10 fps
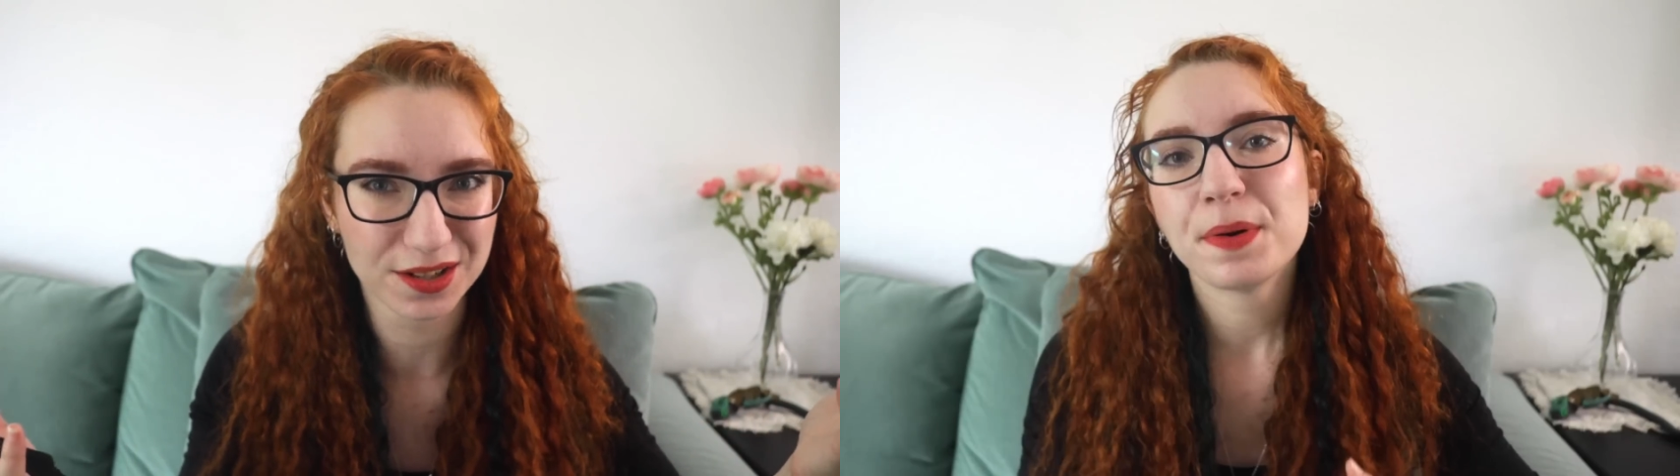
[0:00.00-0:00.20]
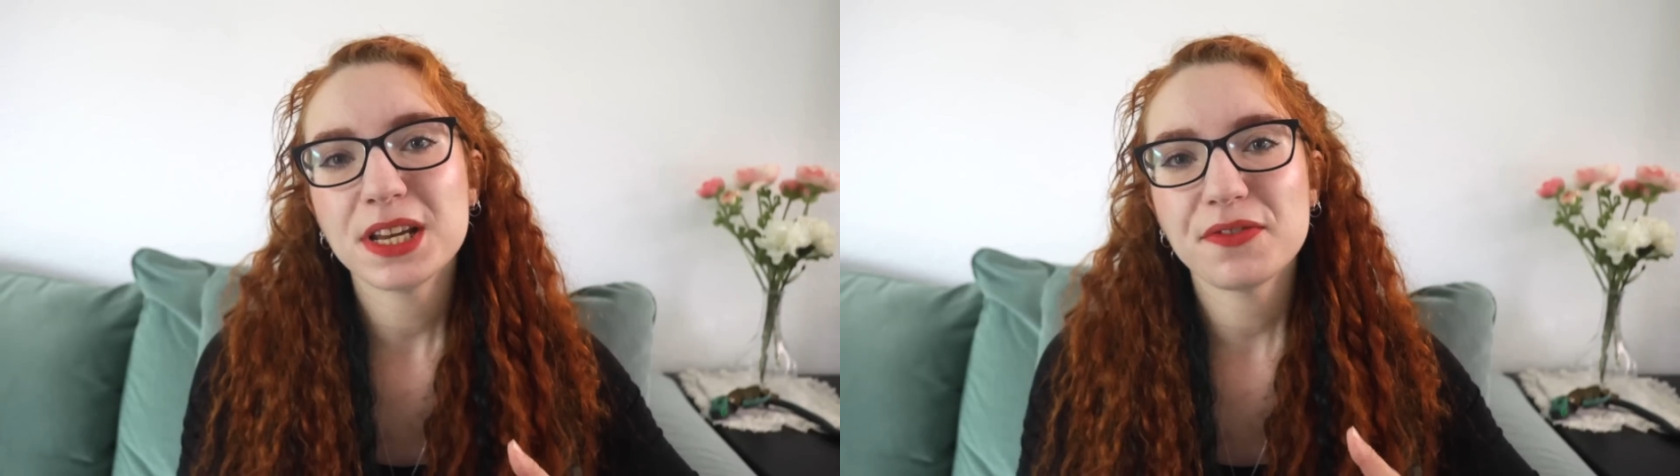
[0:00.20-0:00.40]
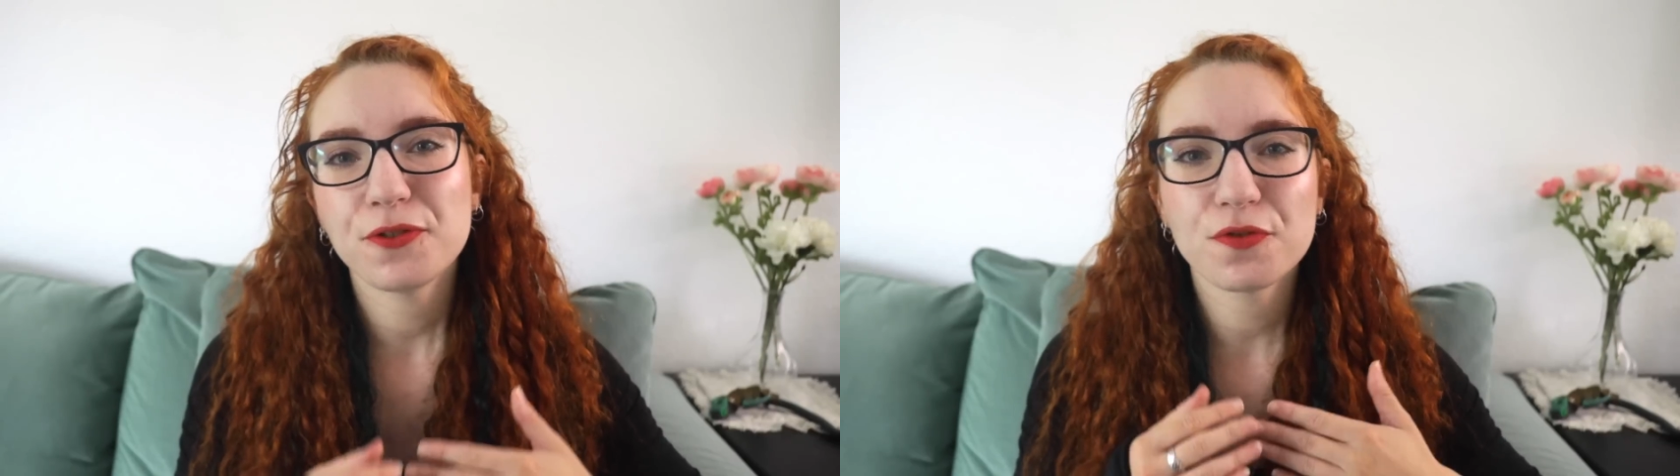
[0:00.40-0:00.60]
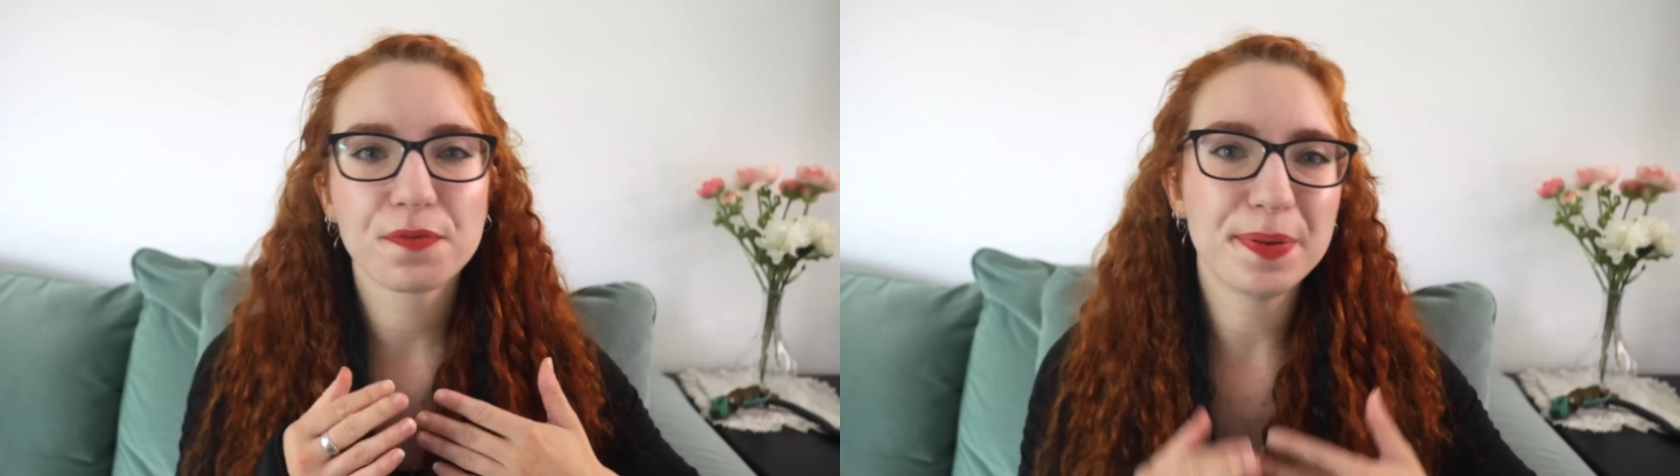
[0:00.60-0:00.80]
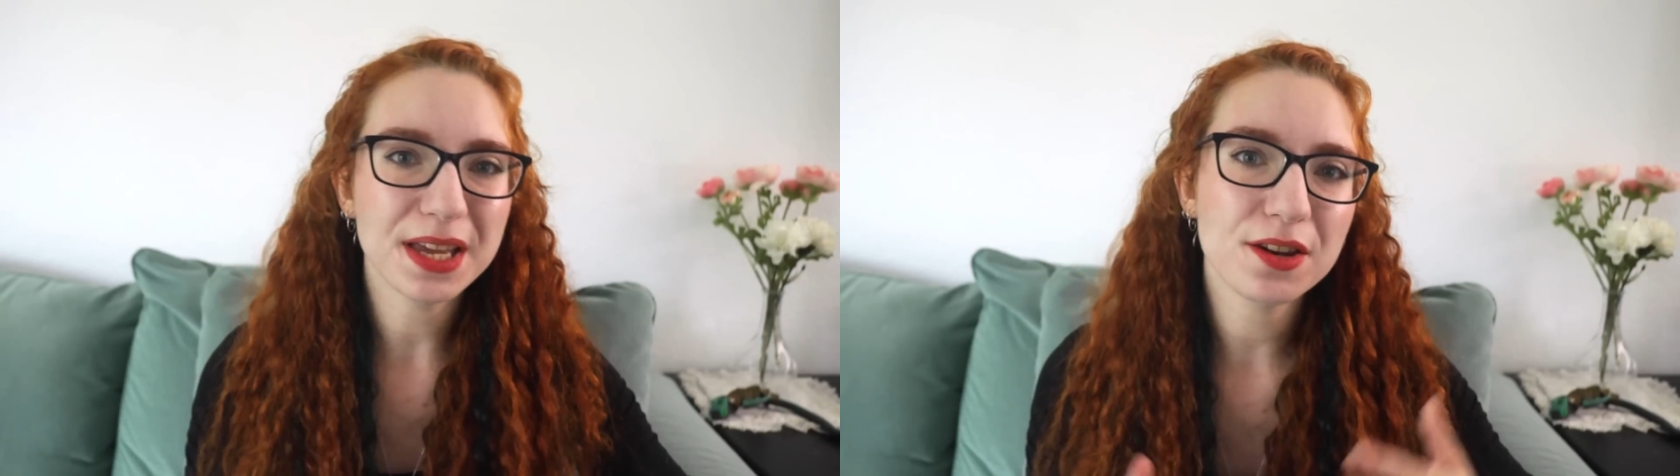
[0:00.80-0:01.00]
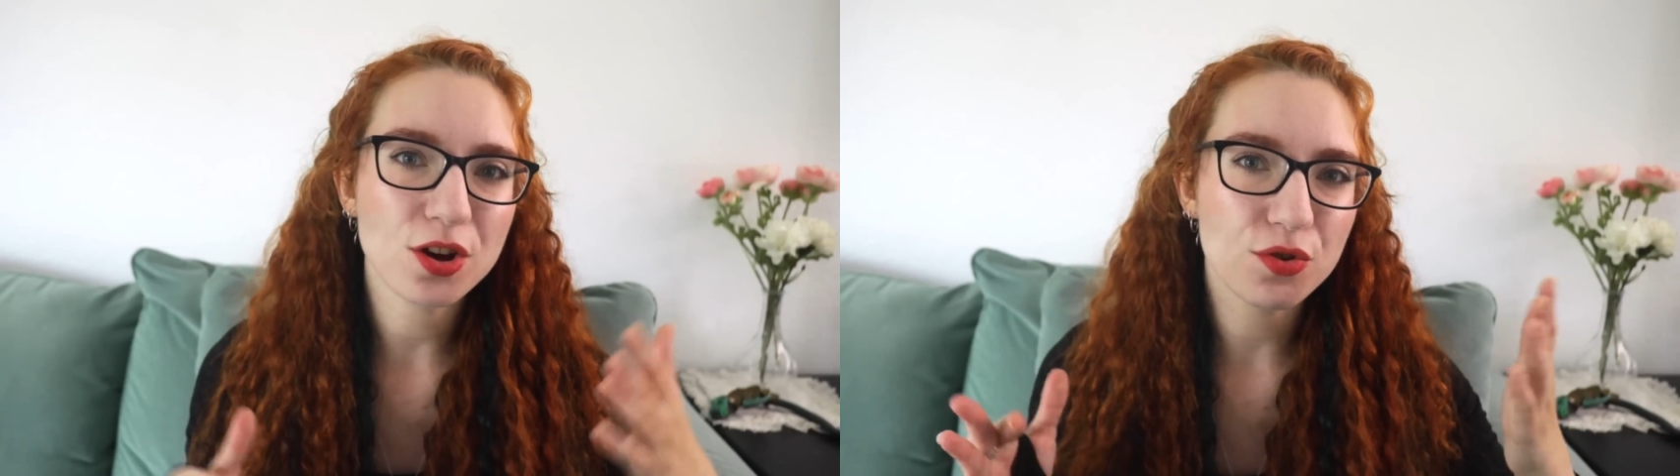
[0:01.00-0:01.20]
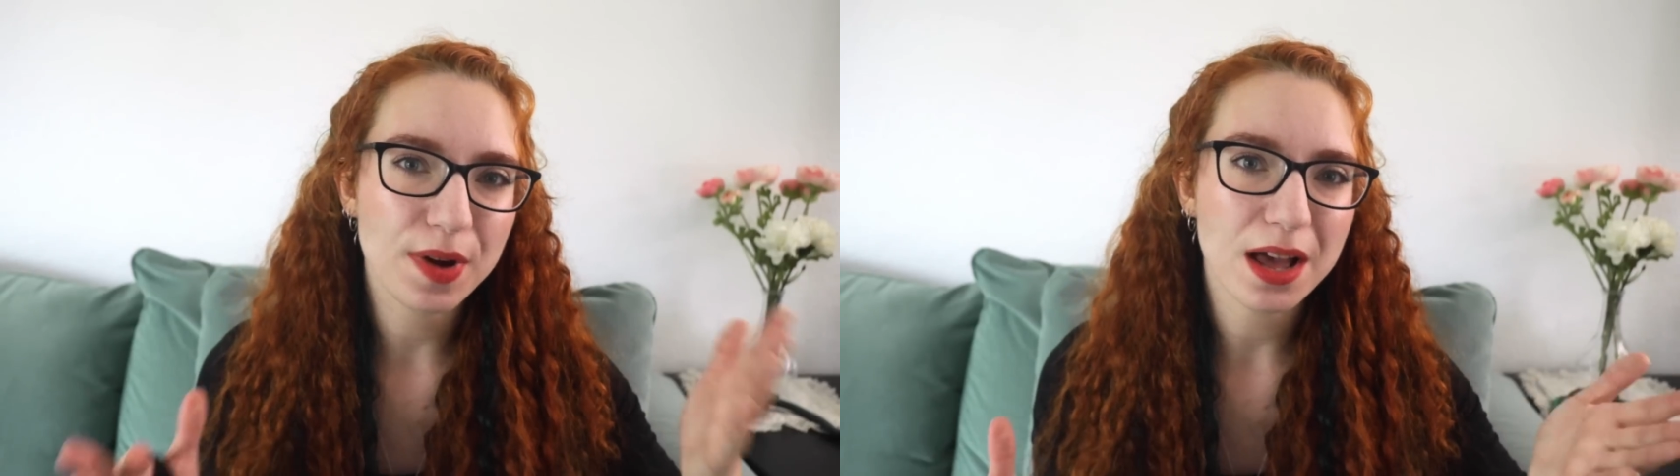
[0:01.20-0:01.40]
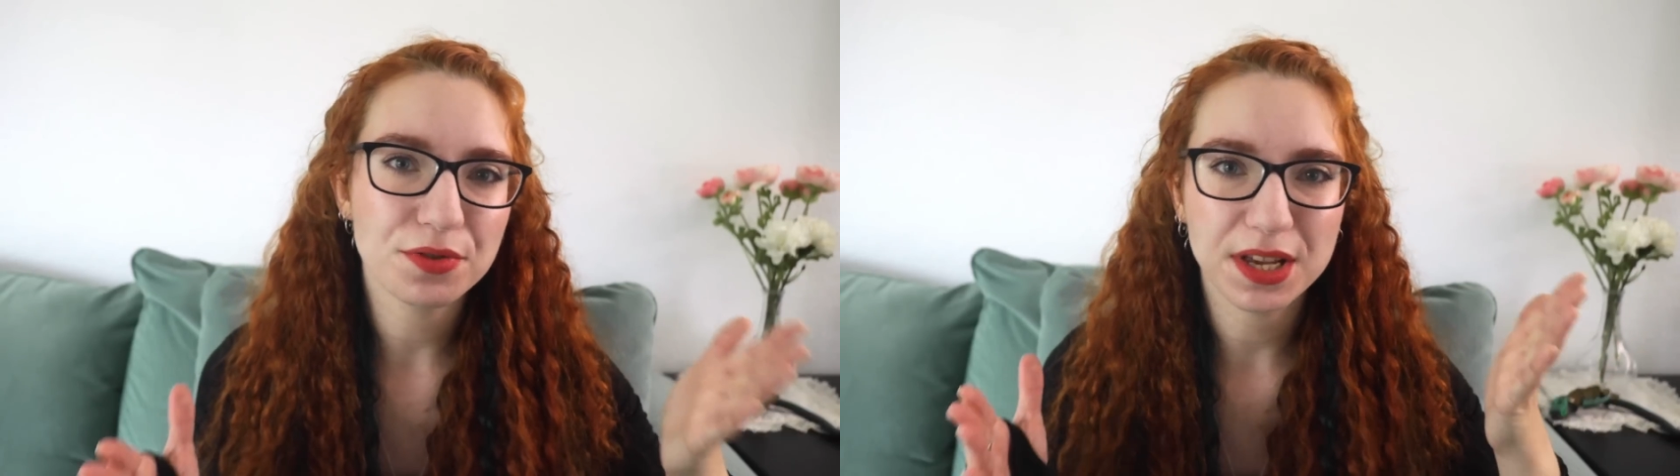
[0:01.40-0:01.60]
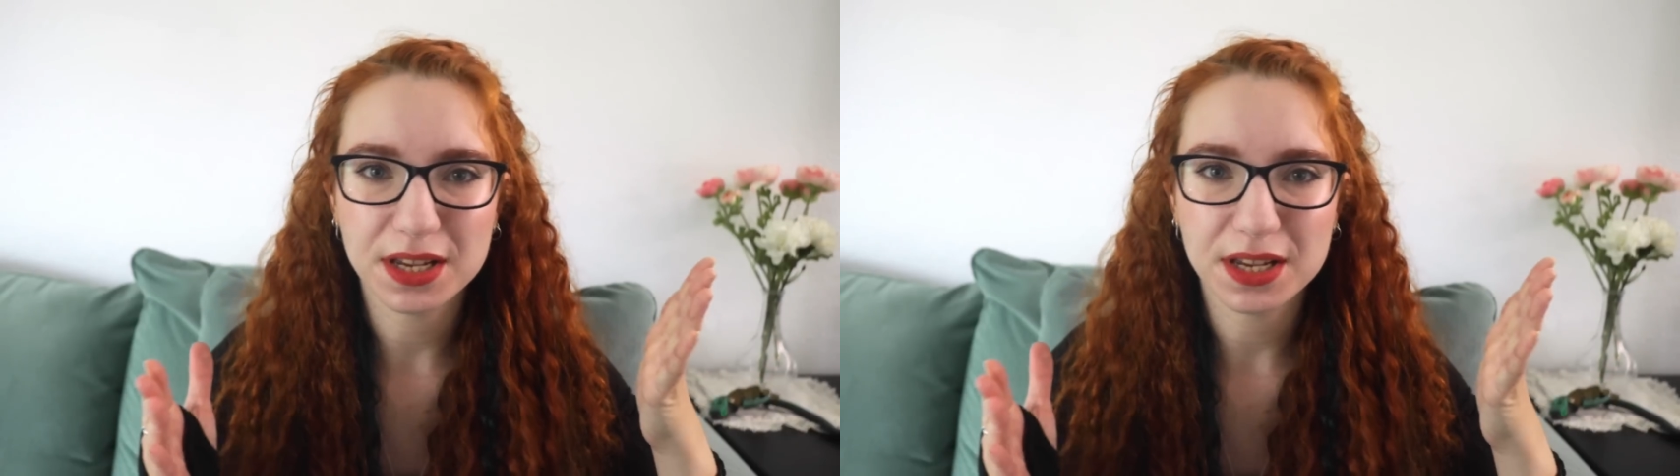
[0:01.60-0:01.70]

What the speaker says: But if you've been around the